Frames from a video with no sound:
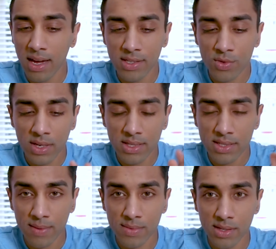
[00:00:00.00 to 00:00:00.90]
and it's running
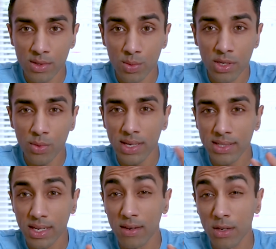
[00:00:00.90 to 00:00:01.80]
Samsung's One UI
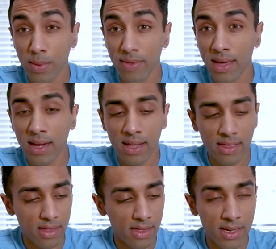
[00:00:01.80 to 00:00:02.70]
skin on top of that, and
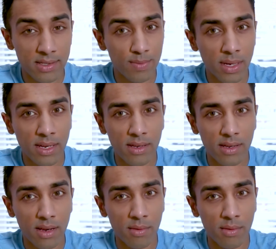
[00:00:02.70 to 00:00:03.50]
that's been